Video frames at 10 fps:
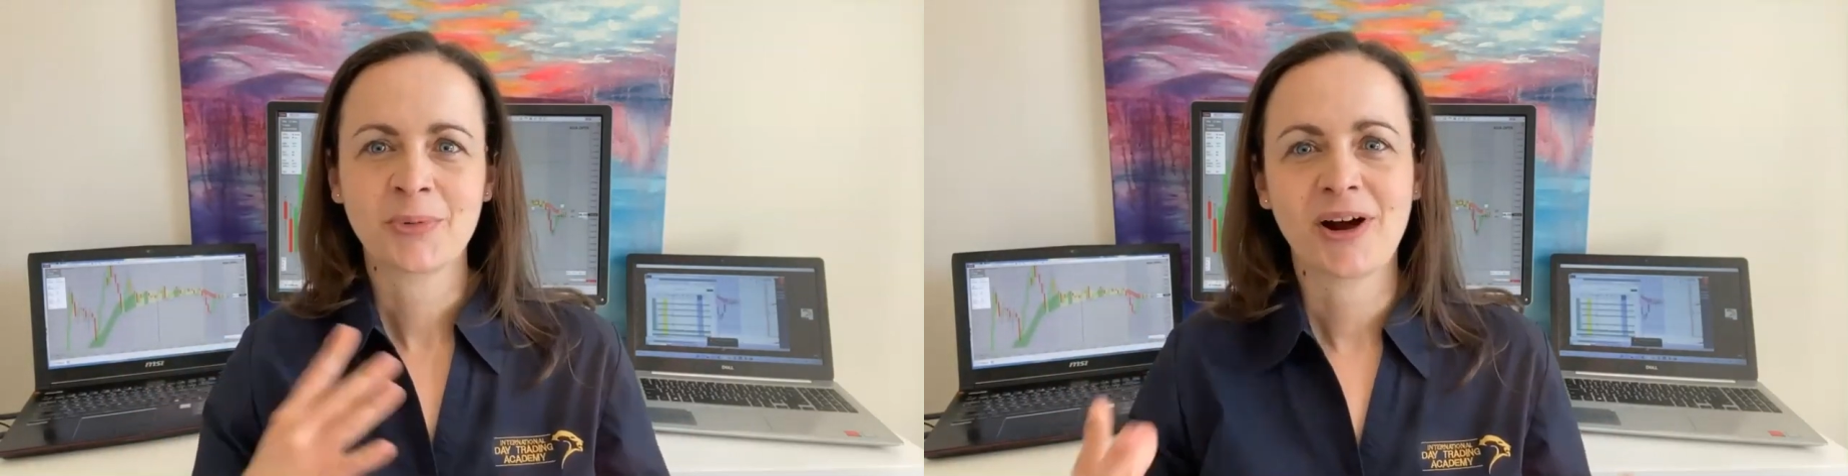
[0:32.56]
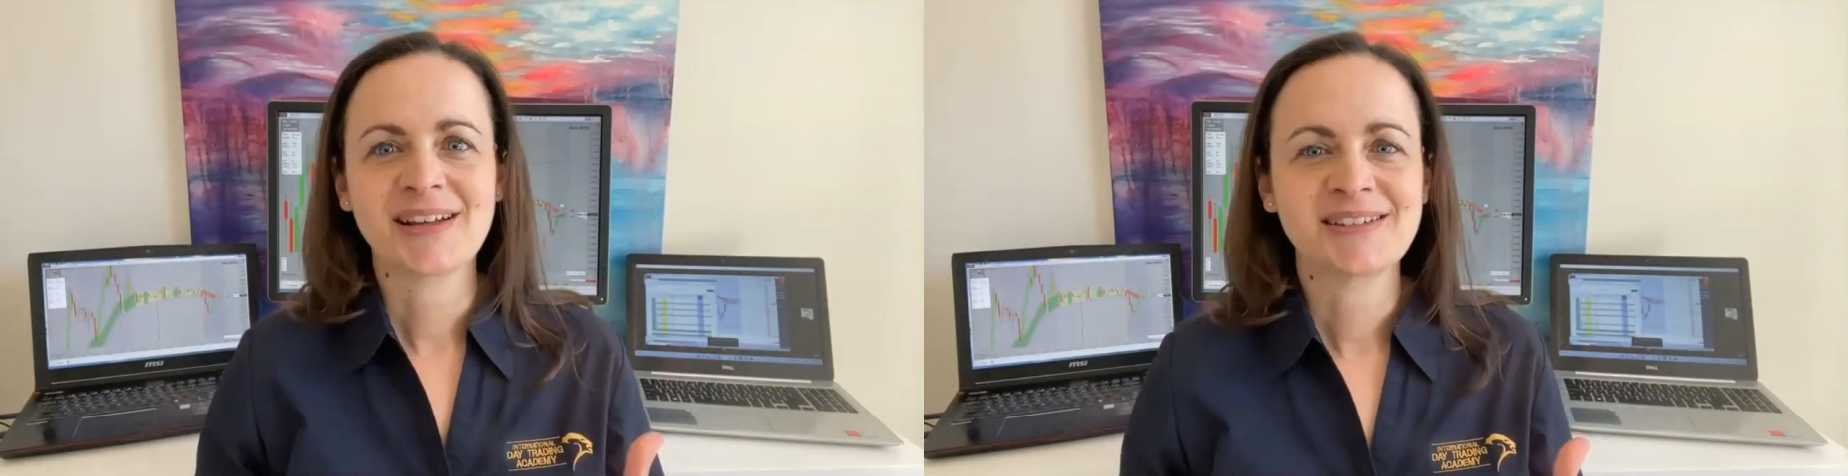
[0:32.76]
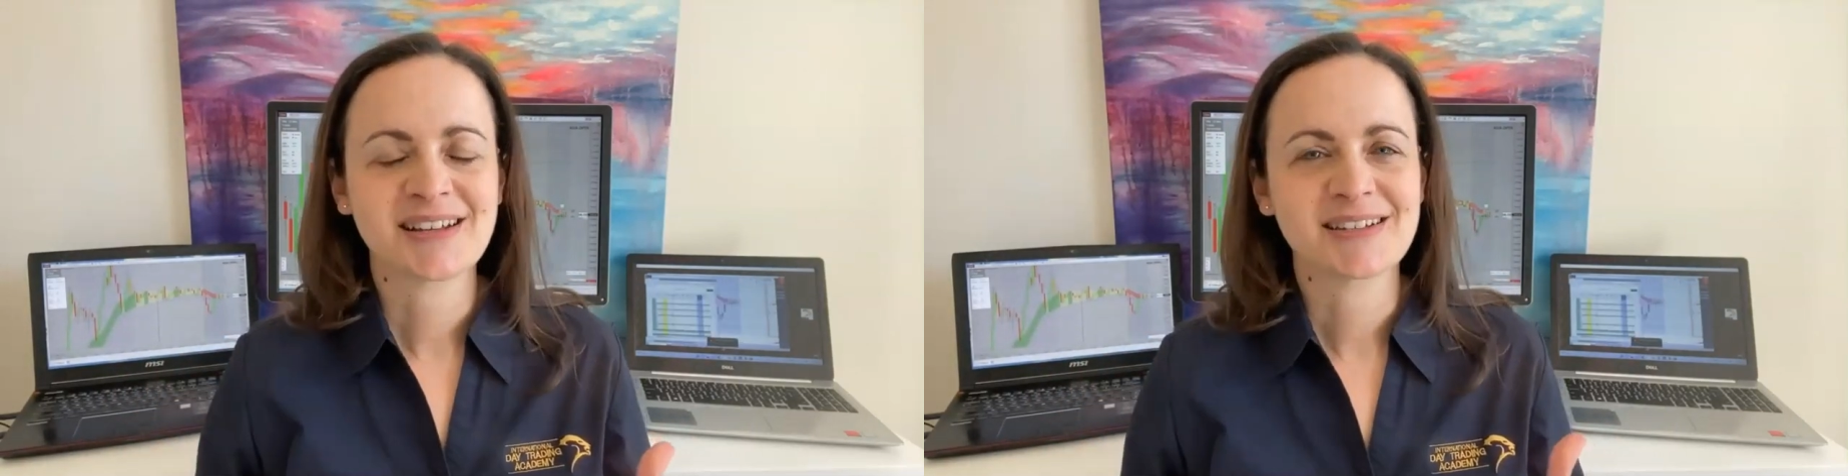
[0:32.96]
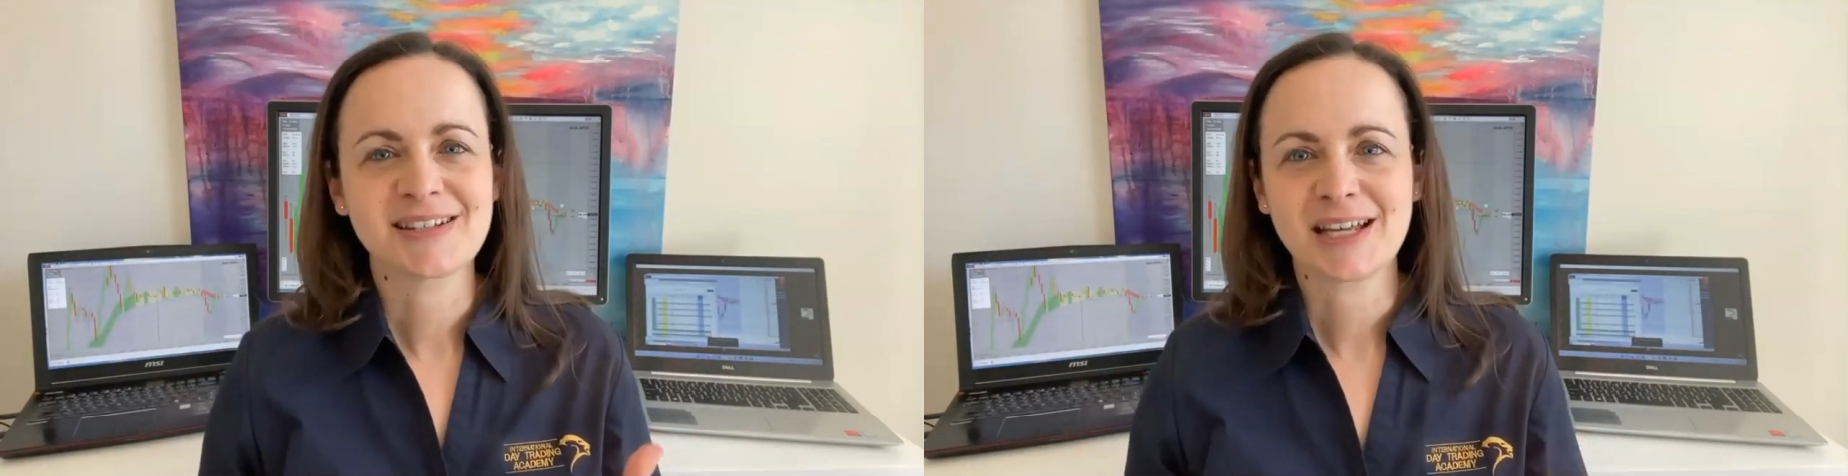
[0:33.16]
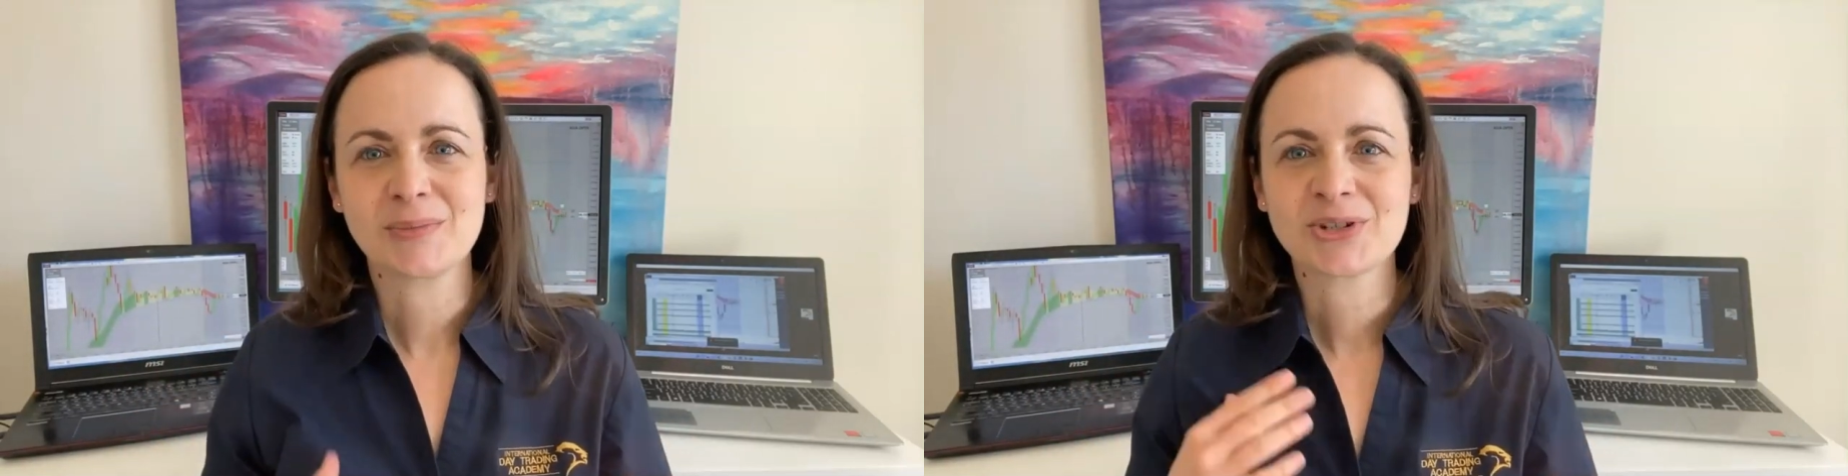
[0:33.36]
Price
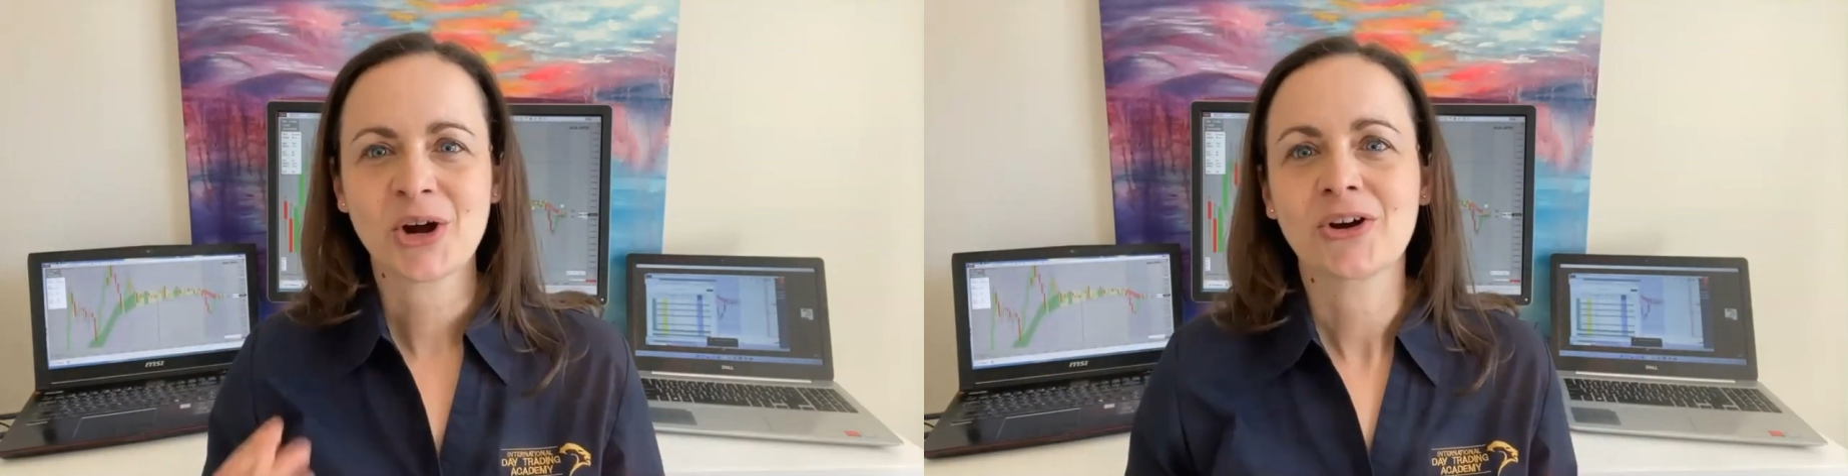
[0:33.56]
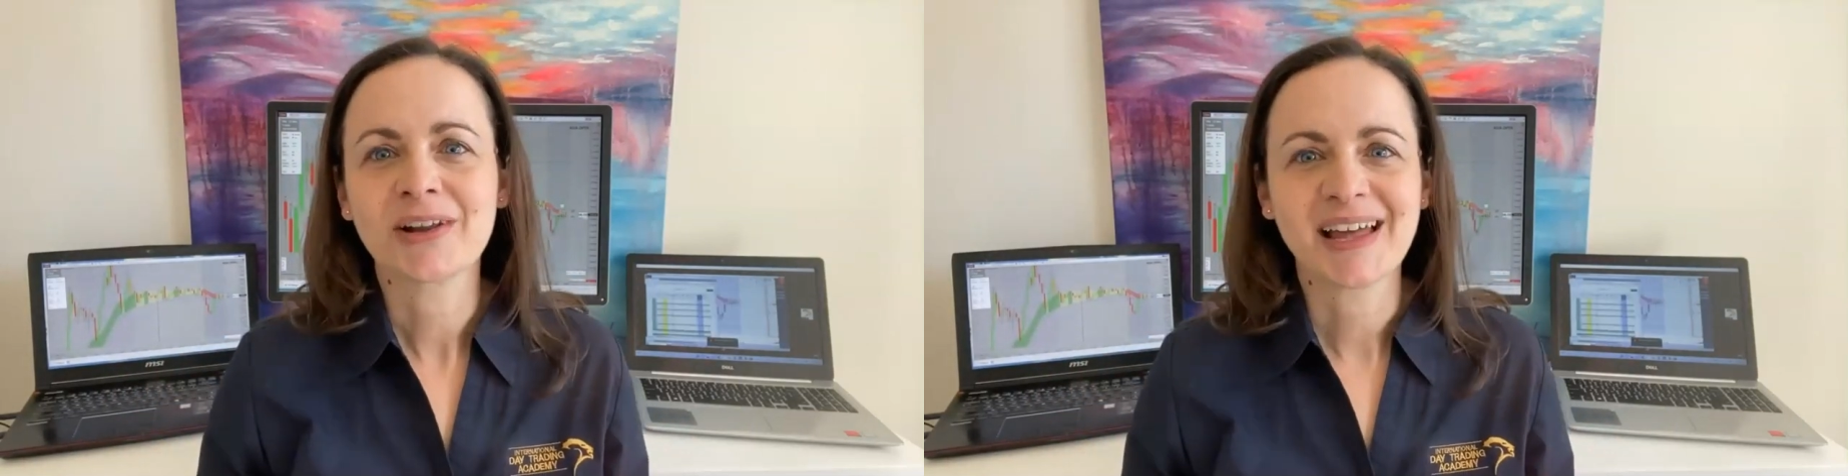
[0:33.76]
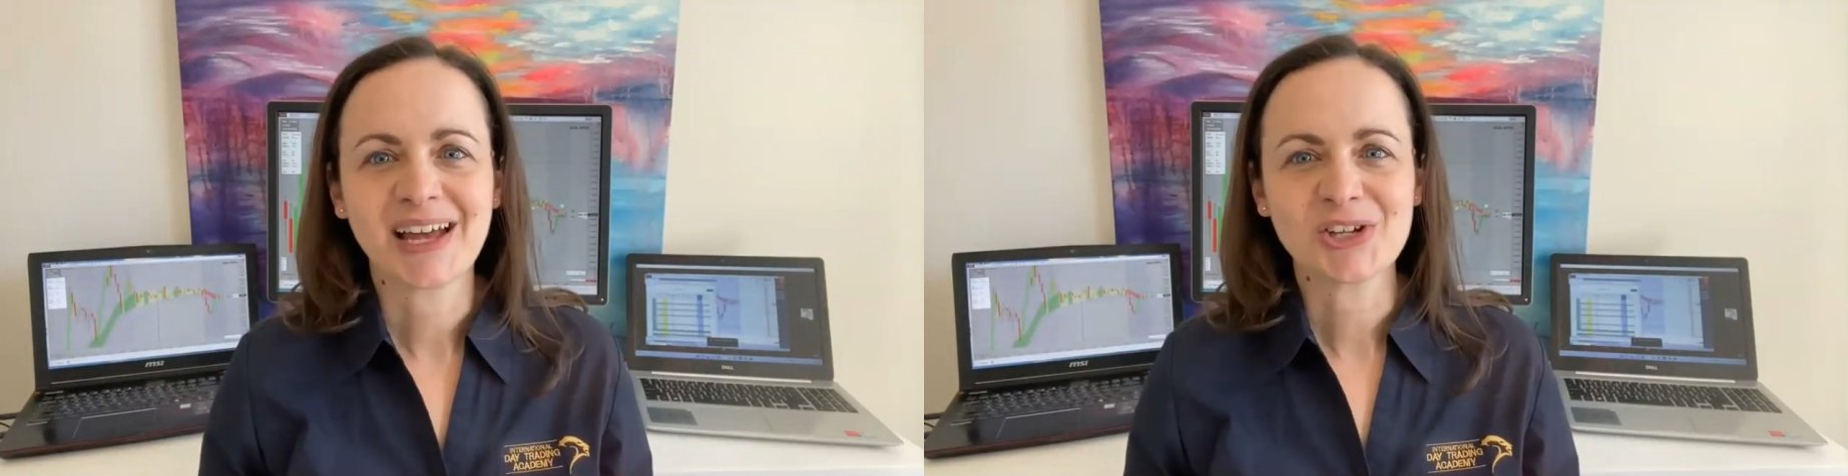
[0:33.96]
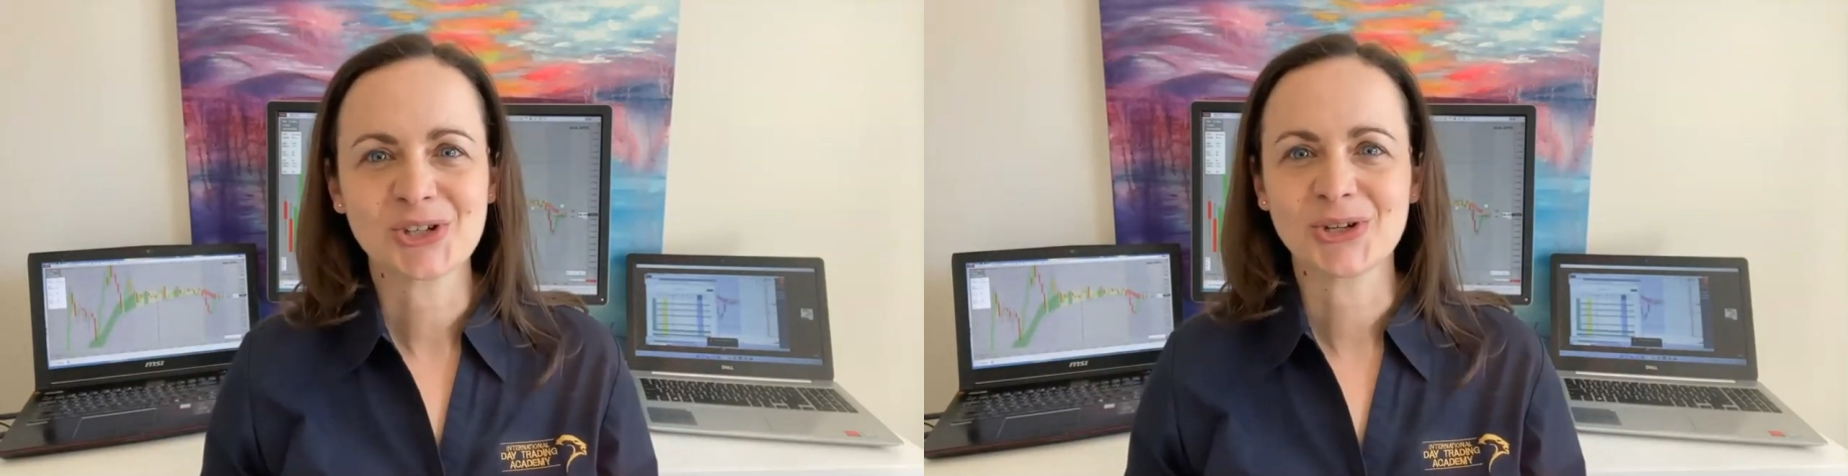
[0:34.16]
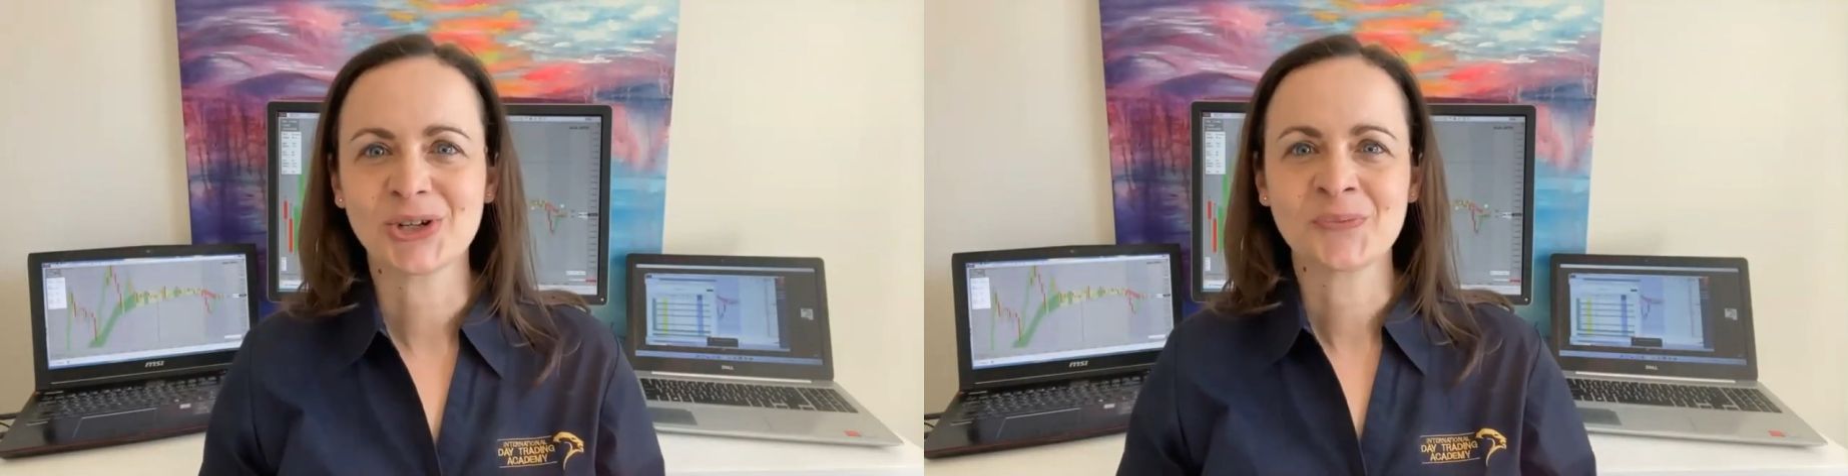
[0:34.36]
doesn't seem to correlate
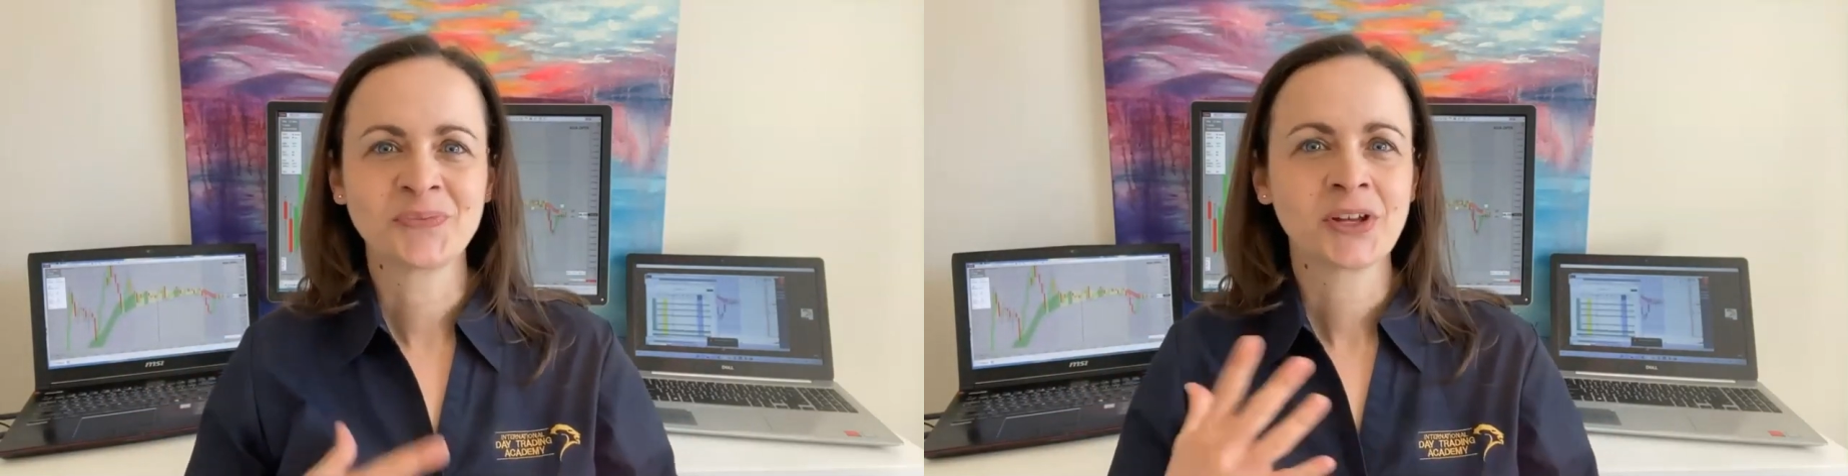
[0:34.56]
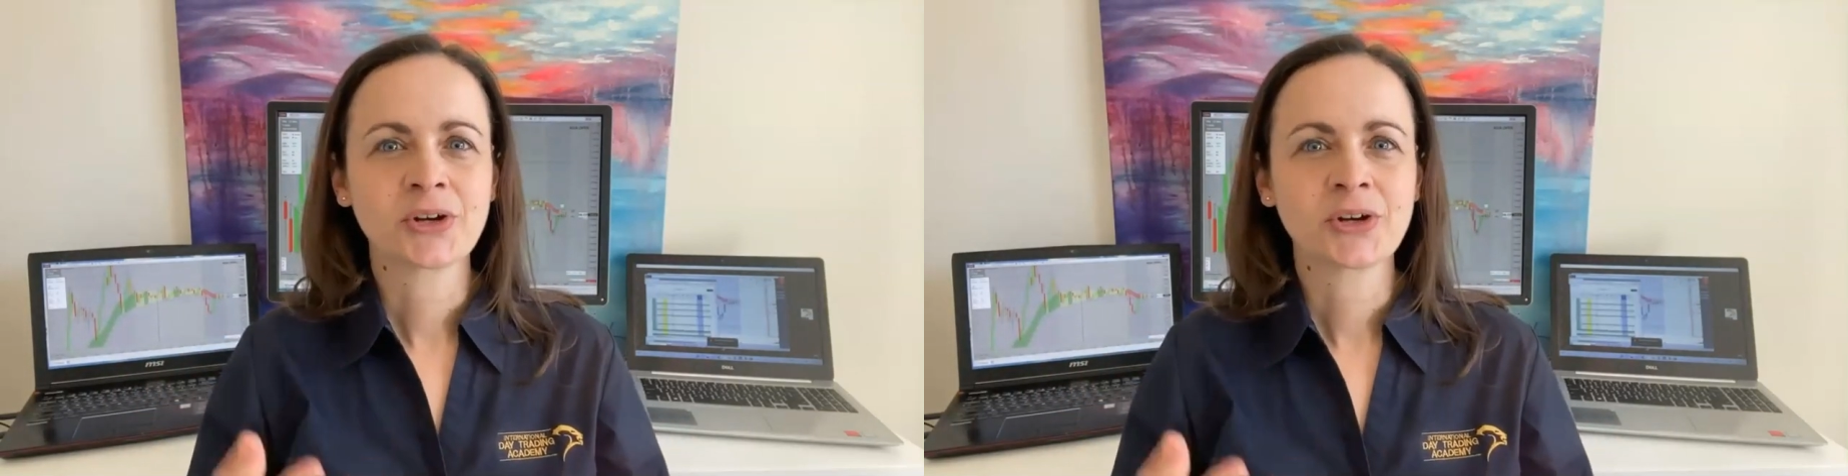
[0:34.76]
to